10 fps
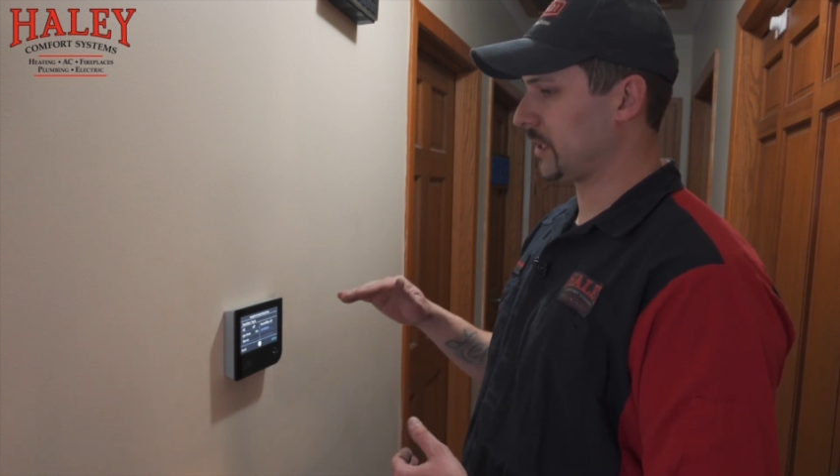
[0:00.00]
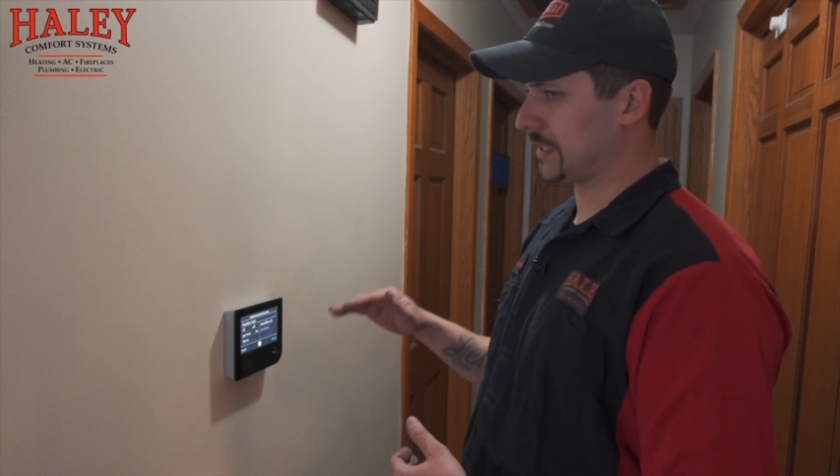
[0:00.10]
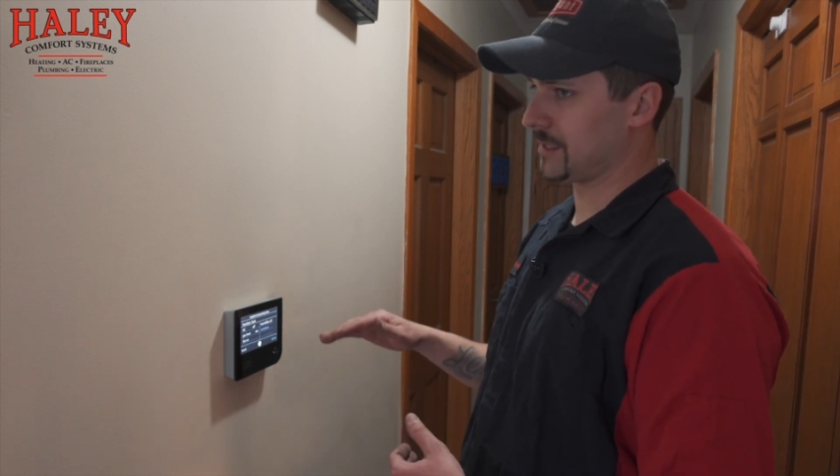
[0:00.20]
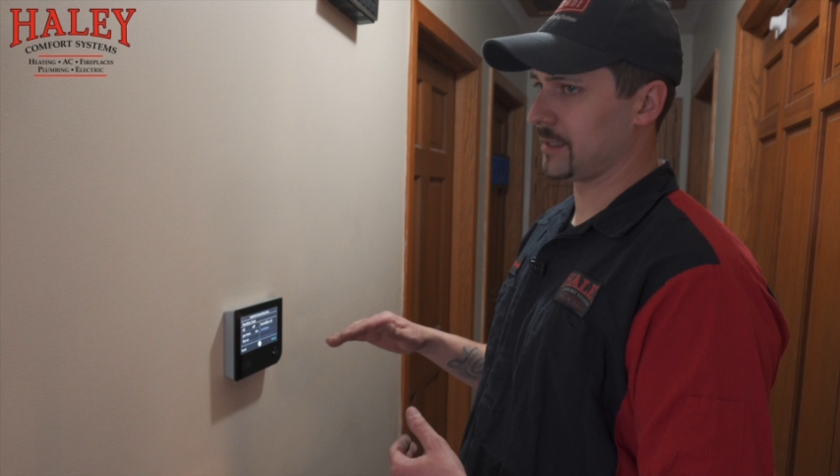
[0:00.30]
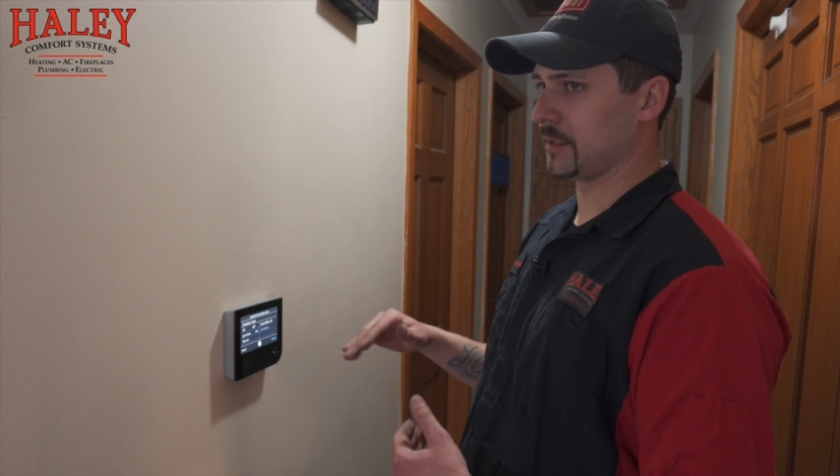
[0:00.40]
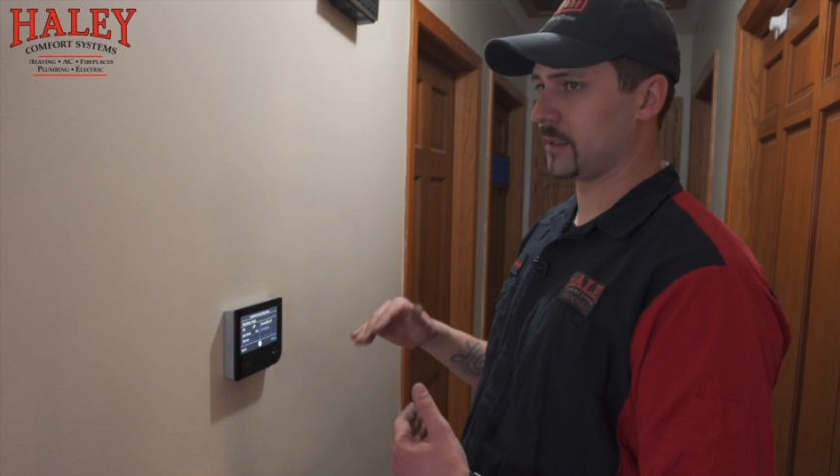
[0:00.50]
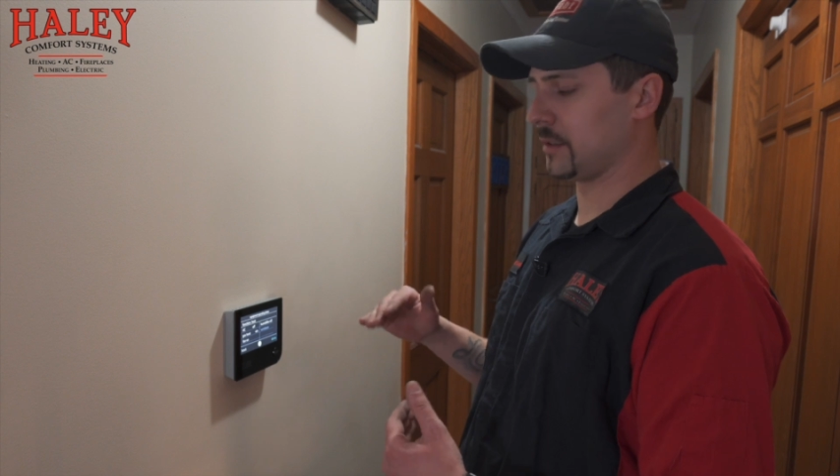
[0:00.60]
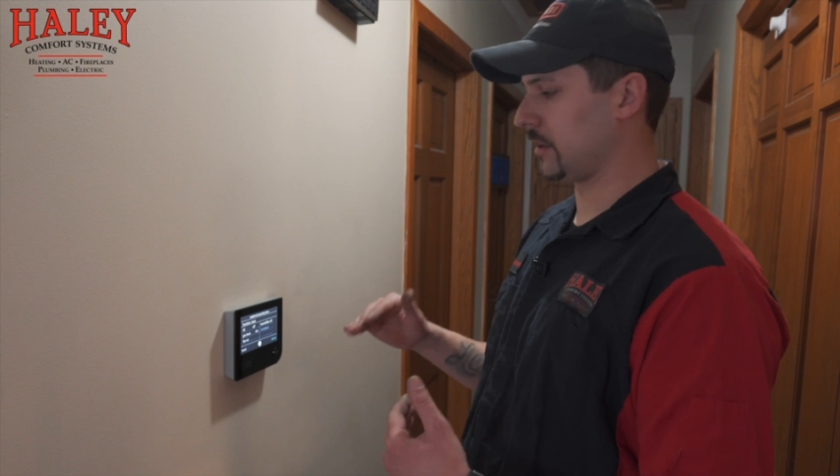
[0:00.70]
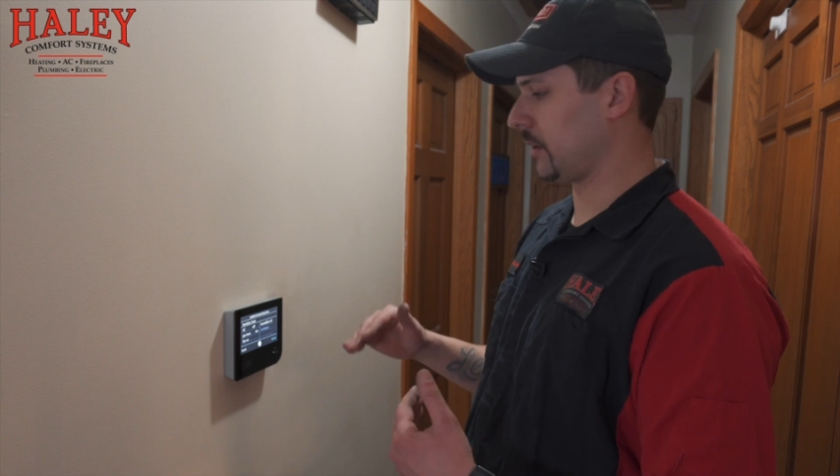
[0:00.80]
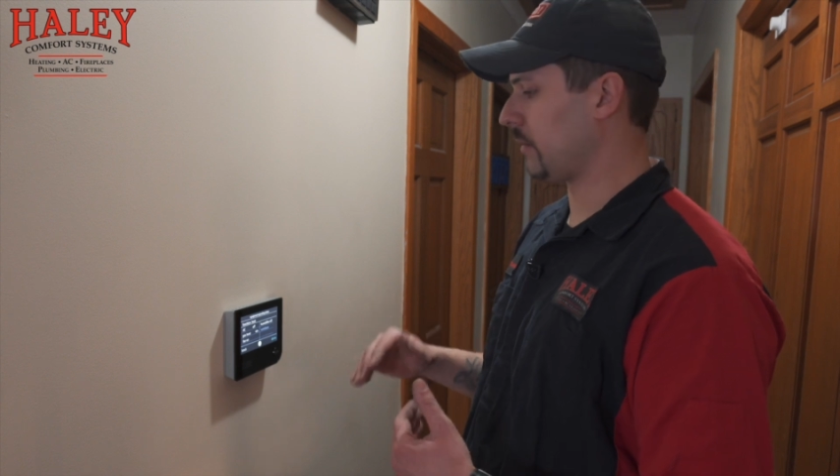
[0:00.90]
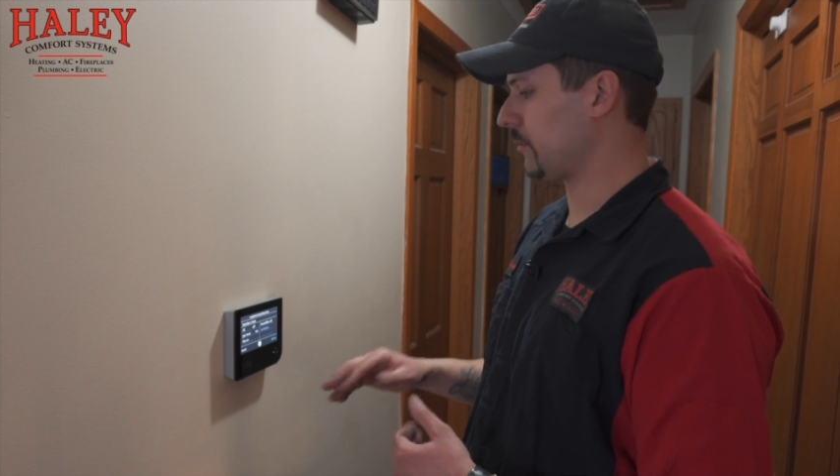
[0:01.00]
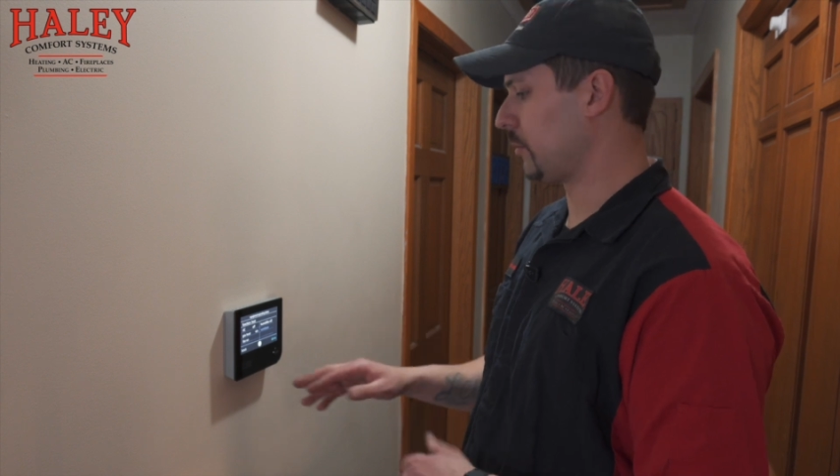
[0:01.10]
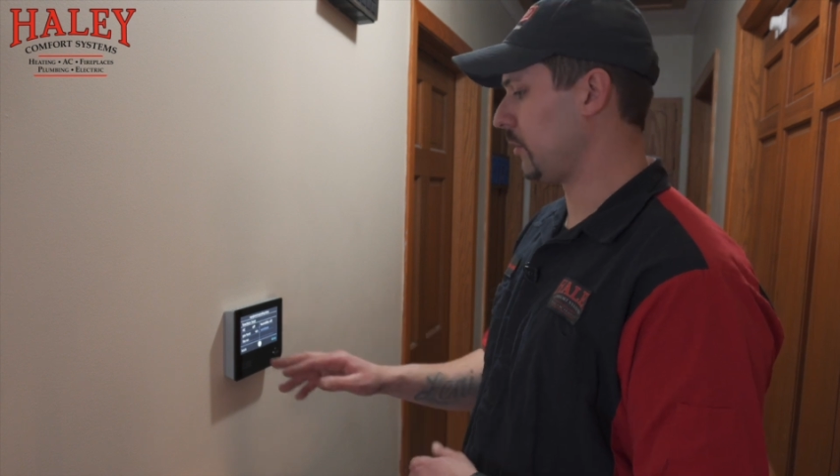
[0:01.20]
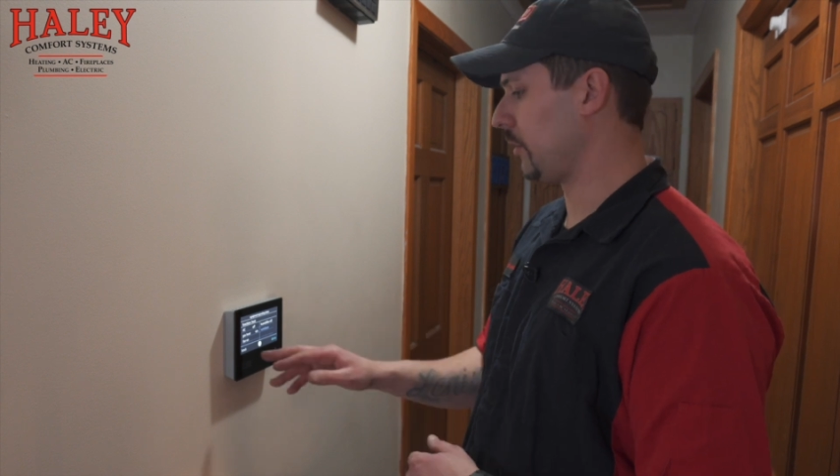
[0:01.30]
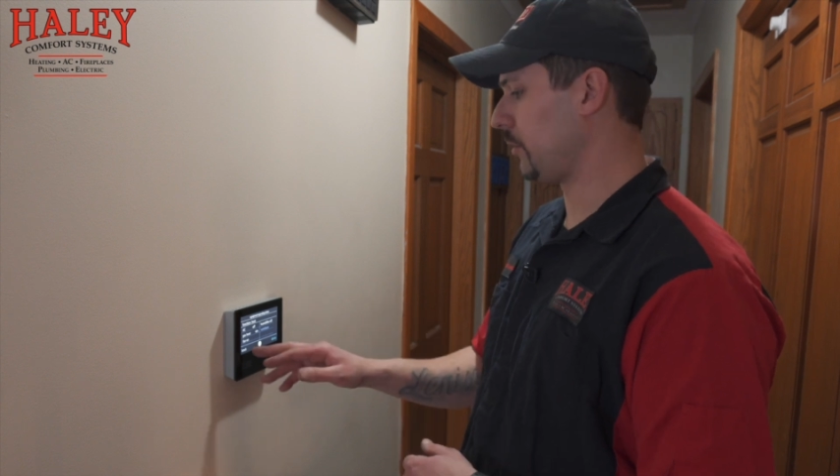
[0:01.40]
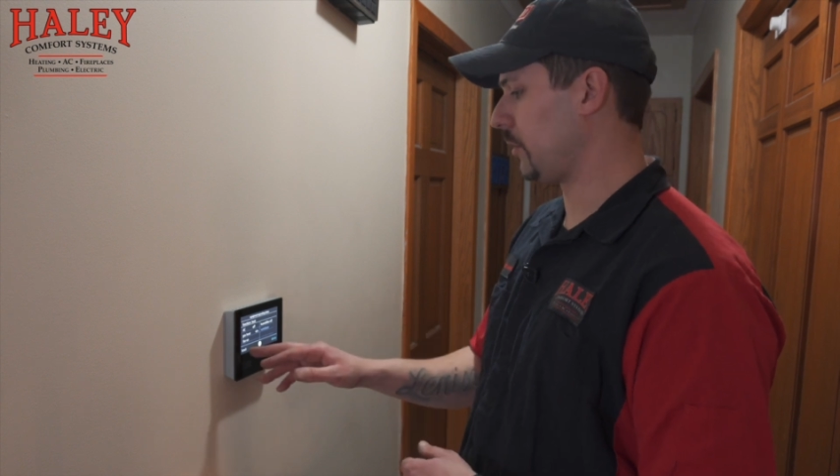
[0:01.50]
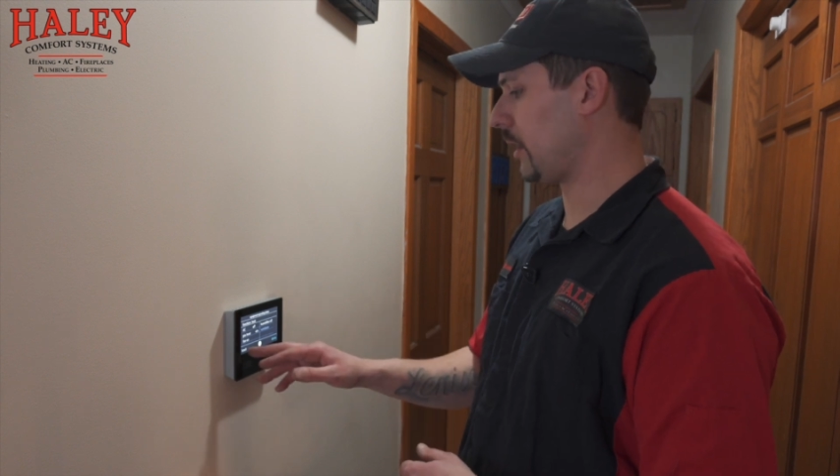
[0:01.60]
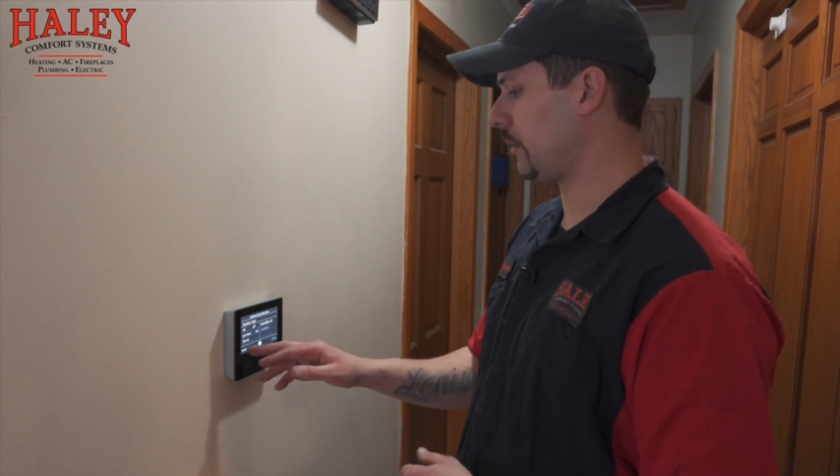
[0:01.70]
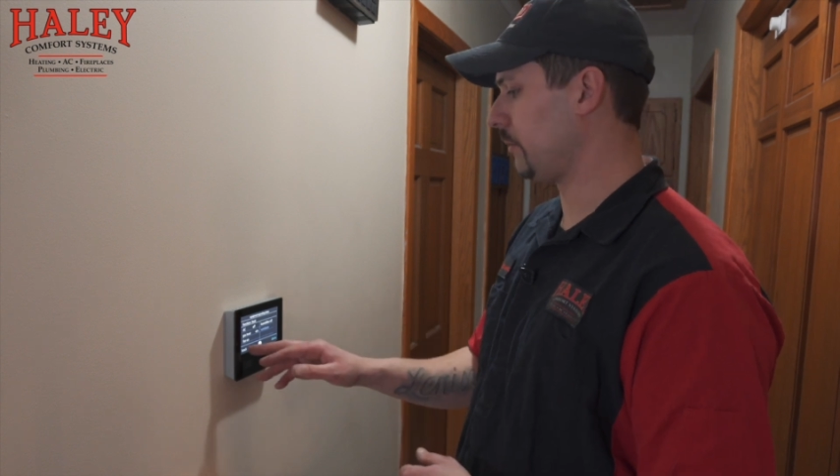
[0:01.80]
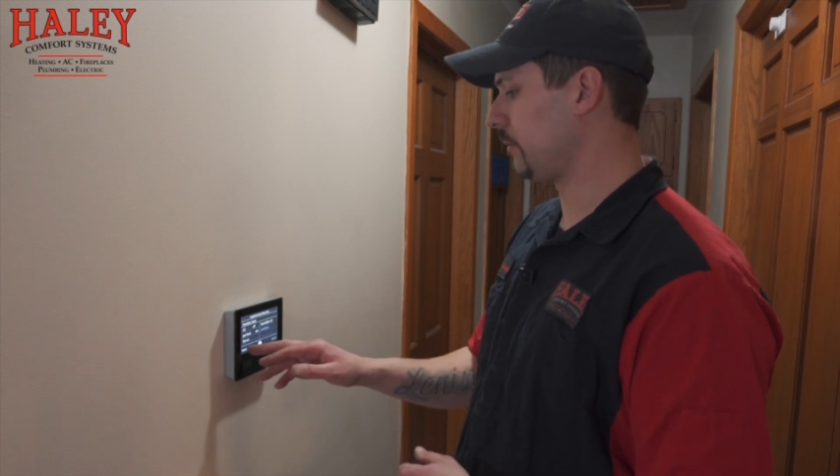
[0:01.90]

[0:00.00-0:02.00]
consistent and comfortable throughout.